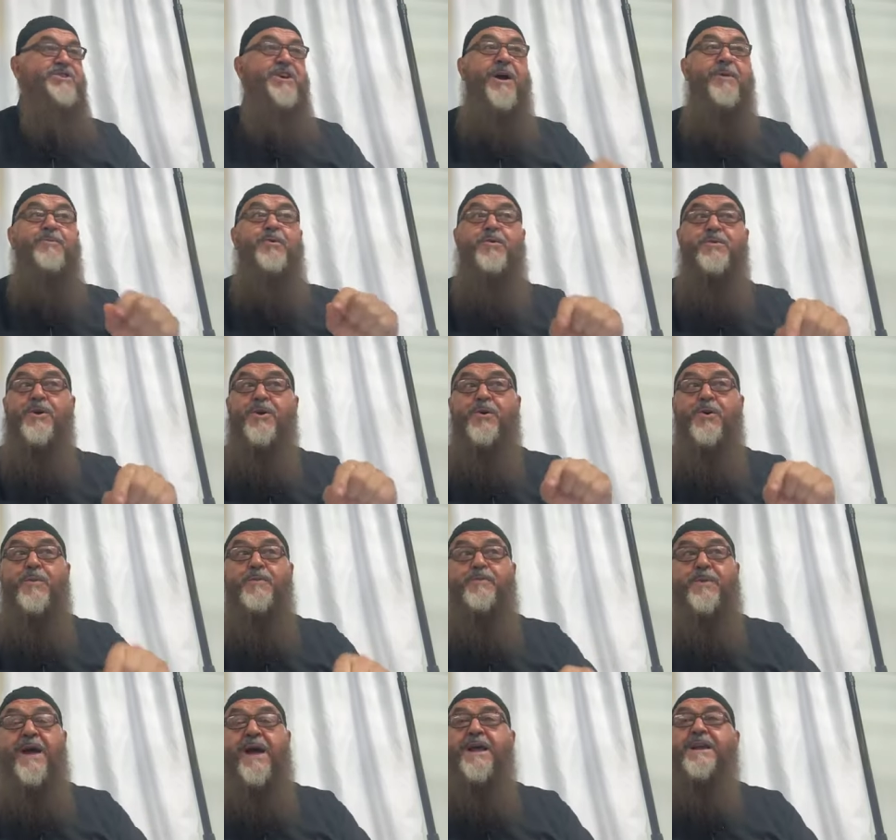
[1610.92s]
Some of the
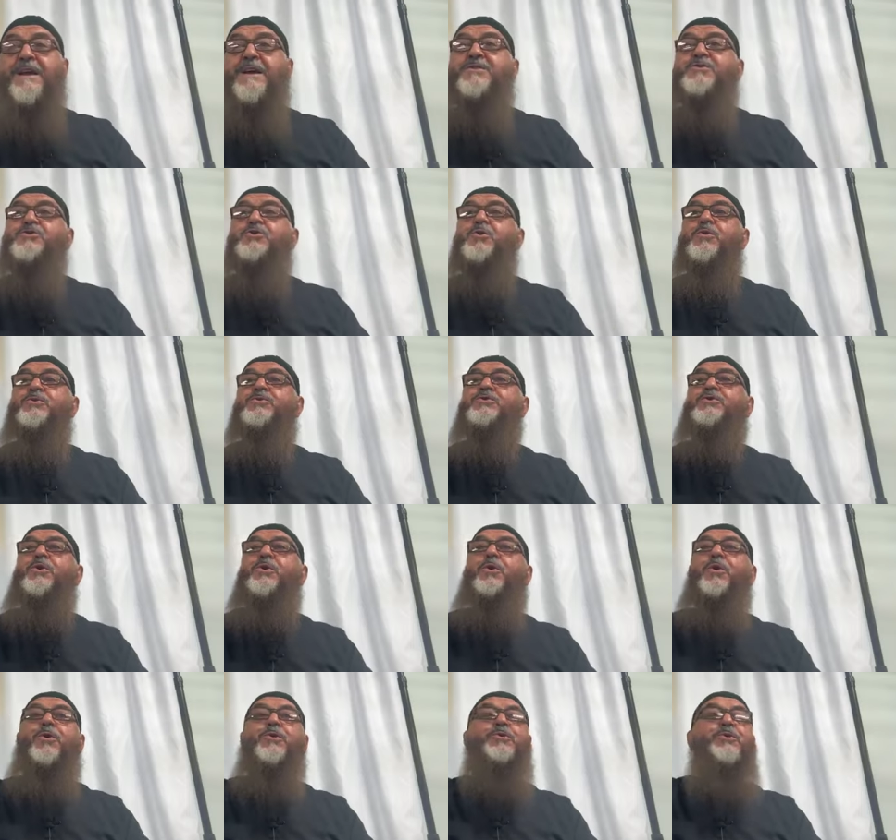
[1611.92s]
companions used
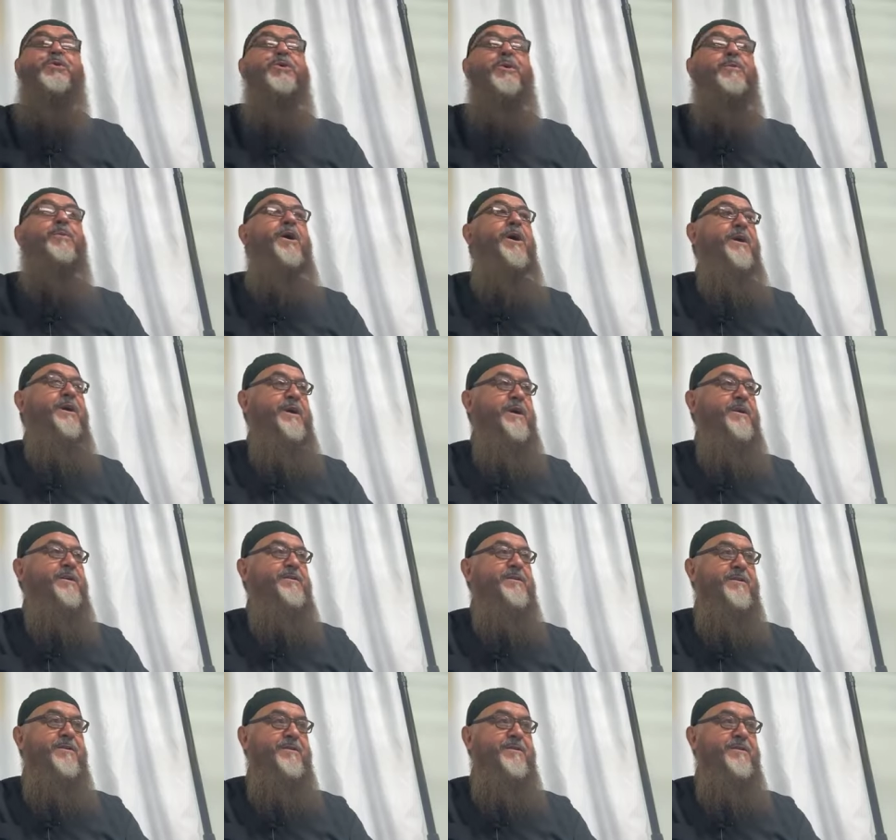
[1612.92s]
to go to the
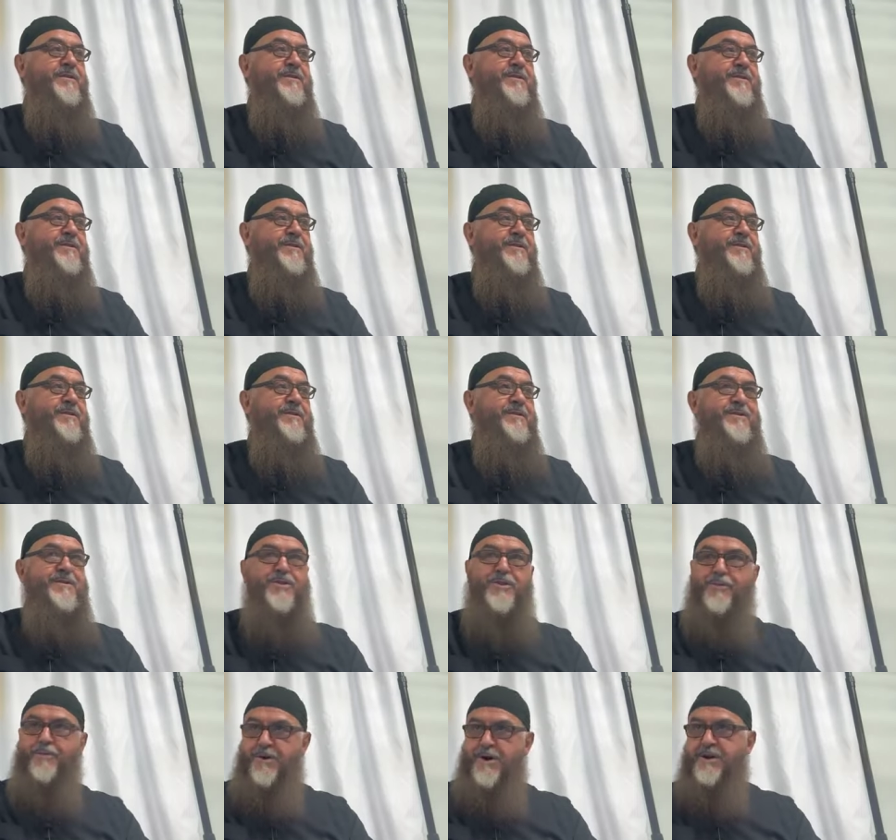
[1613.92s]
market.
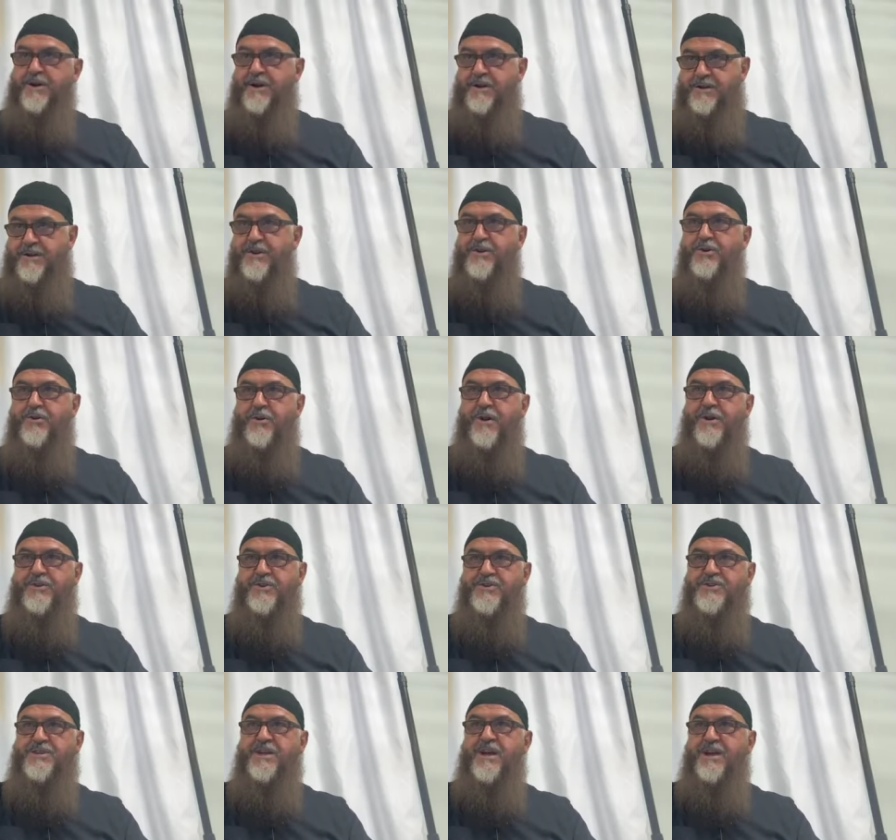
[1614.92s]
The market, in your
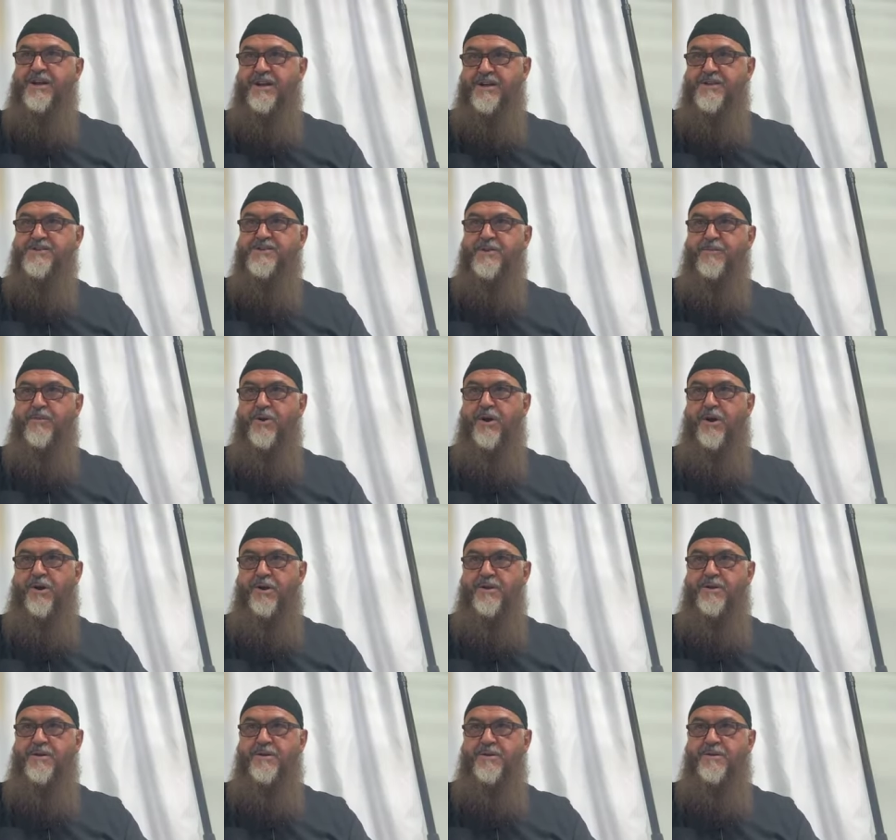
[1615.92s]
understanding, is the
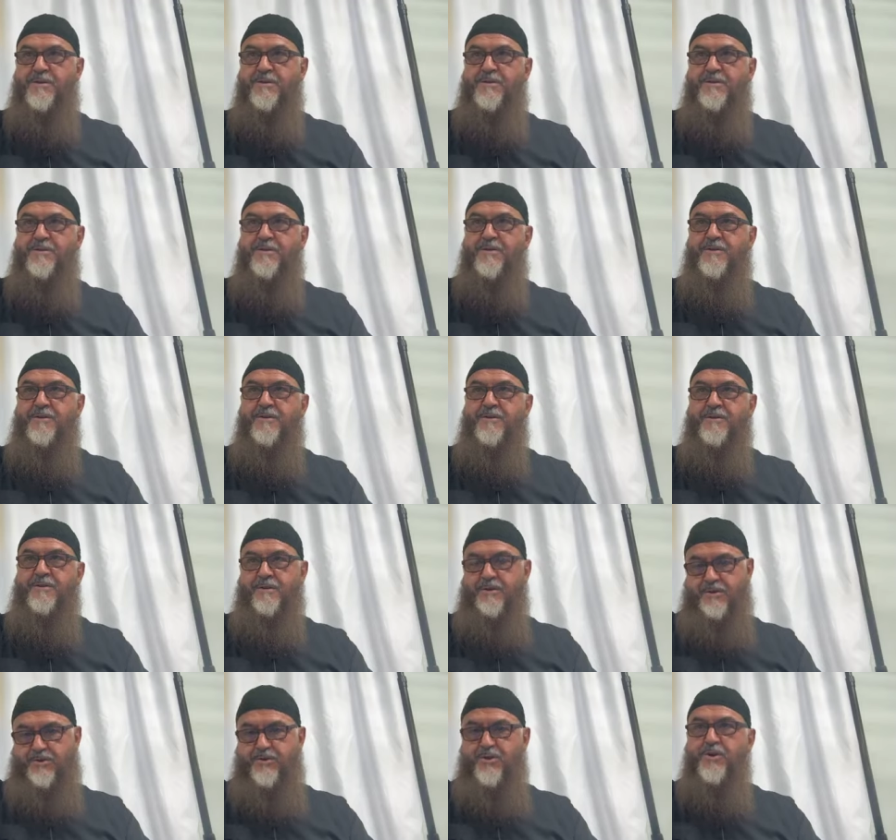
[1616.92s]
mall.
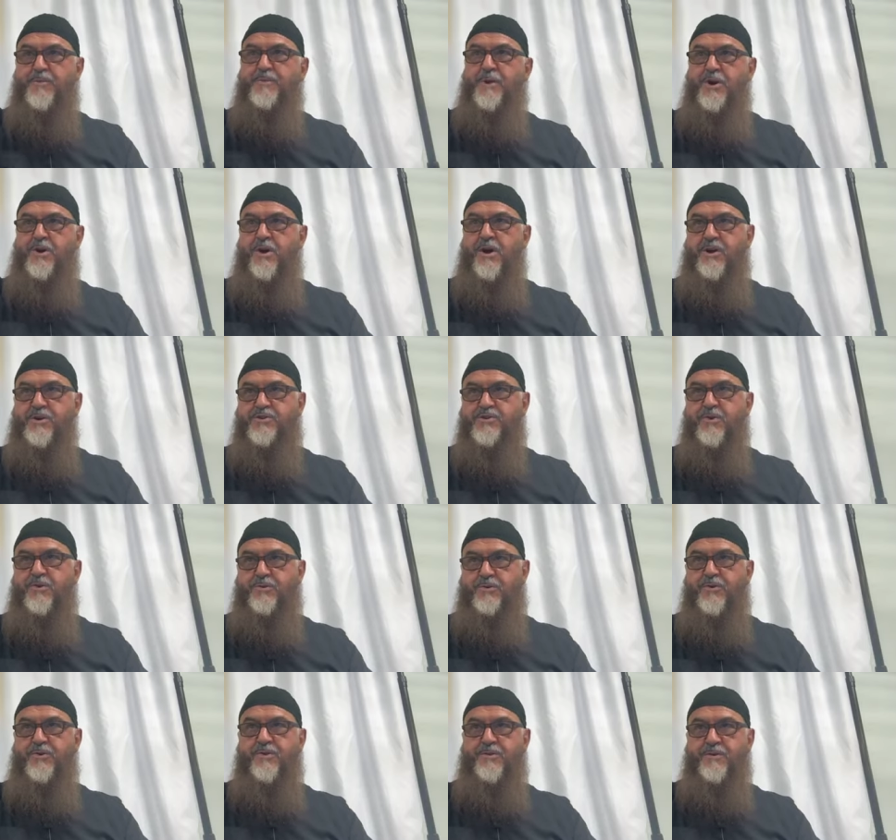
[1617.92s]
It could be
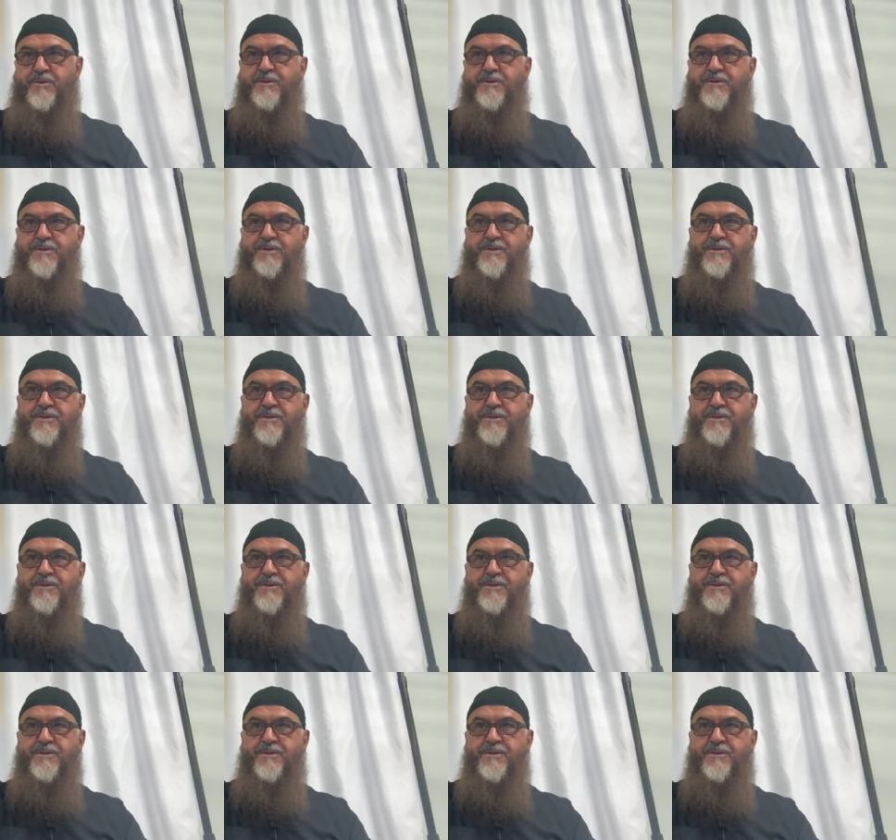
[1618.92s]
Costco too.